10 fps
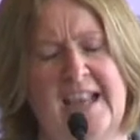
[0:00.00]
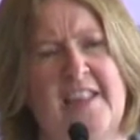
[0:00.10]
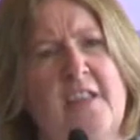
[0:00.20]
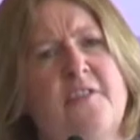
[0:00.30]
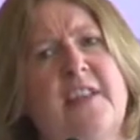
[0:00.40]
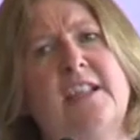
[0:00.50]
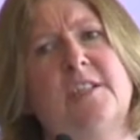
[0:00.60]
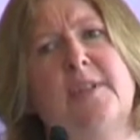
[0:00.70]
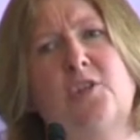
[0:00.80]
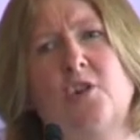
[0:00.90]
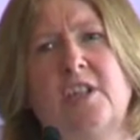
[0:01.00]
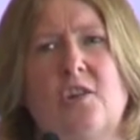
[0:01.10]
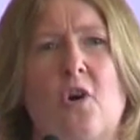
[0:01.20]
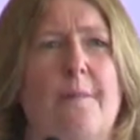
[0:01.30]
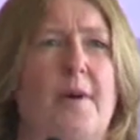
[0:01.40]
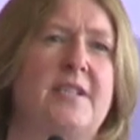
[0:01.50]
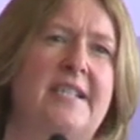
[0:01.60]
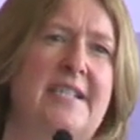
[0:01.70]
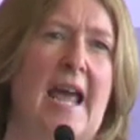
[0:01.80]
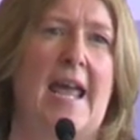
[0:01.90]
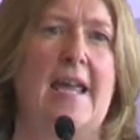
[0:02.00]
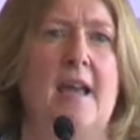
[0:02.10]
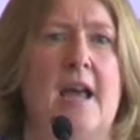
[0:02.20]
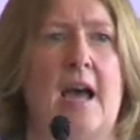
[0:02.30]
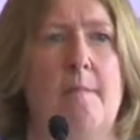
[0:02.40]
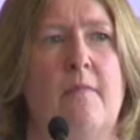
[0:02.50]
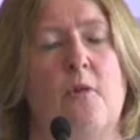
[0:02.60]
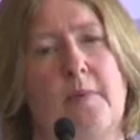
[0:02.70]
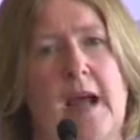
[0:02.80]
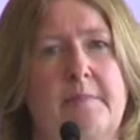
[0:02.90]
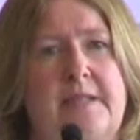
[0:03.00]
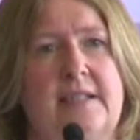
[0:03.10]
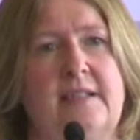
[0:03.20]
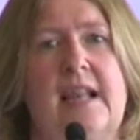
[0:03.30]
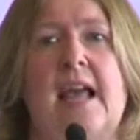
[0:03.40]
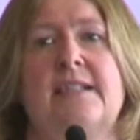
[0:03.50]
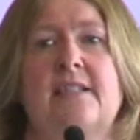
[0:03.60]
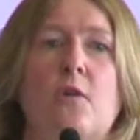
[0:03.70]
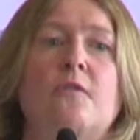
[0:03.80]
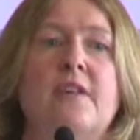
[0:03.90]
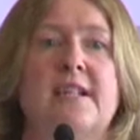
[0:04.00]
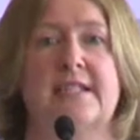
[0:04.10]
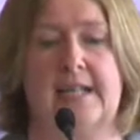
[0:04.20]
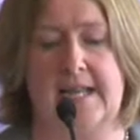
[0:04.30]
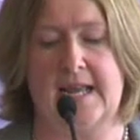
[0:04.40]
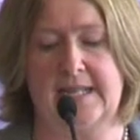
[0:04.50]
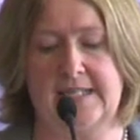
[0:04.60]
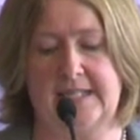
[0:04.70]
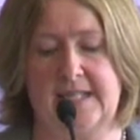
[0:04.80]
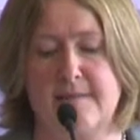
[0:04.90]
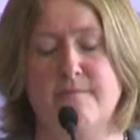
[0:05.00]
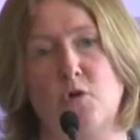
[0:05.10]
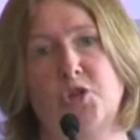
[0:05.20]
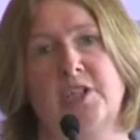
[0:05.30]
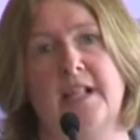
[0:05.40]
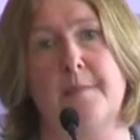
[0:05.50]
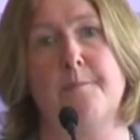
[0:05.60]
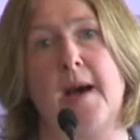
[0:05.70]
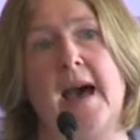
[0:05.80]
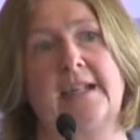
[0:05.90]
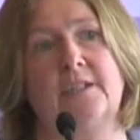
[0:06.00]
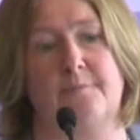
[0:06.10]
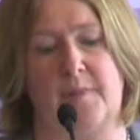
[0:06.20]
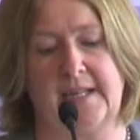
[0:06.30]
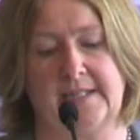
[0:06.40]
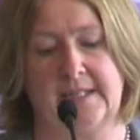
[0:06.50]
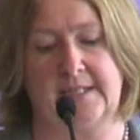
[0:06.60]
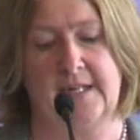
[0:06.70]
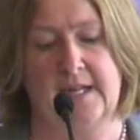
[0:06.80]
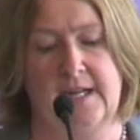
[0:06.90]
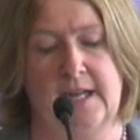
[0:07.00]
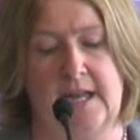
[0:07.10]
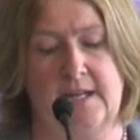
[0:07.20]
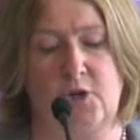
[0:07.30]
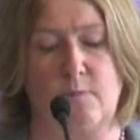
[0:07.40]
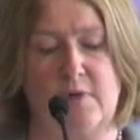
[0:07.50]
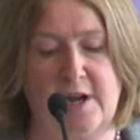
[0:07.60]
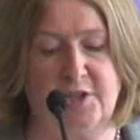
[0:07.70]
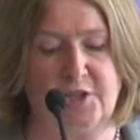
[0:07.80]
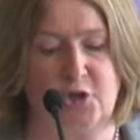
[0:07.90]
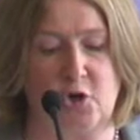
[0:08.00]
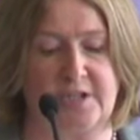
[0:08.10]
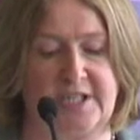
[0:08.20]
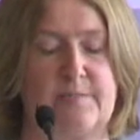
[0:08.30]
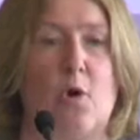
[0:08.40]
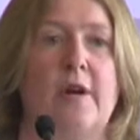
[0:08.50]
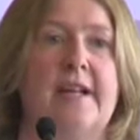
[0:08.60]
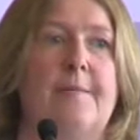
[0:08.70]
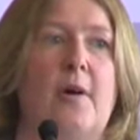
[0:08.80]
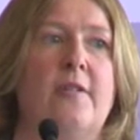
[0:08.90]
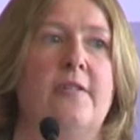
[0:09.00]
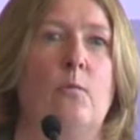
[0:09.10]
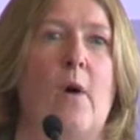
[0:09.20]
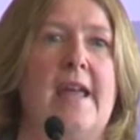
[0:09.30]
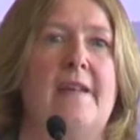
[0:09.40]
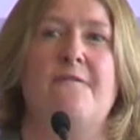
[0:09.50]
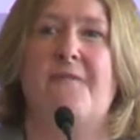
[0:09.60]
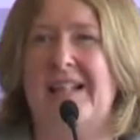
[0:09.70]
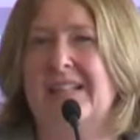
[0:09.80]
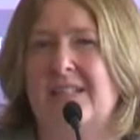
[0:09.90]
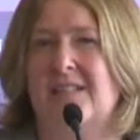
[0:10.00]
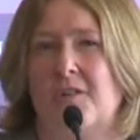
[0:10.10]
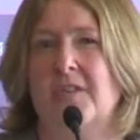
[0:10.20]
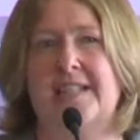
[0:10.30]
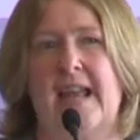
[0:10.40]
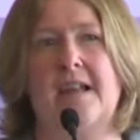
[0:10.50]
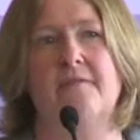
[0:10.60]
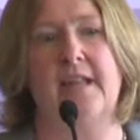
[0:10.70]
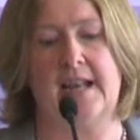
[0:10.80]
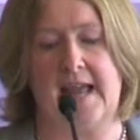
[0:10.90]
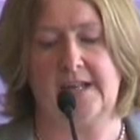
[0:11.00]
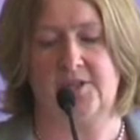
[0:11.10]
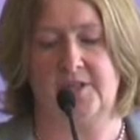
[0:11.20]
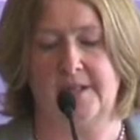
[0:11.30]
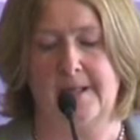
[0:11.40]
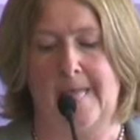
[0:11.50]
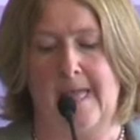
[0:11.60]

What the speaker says: The other thing that's been talked a lot about today, though perhaps less obviously, is the emotional impact of Brexit. Tom Reardon talked this morning about the way it felt on the day of the election.